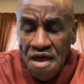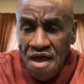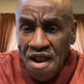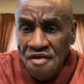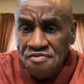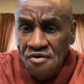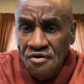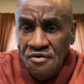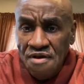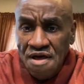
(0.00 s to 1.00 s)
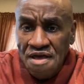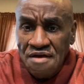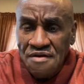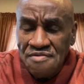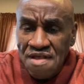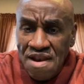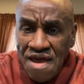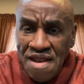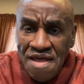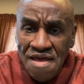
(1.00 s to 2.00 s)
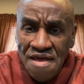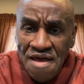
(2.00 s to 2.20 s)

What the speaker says: and I saw it was a lady,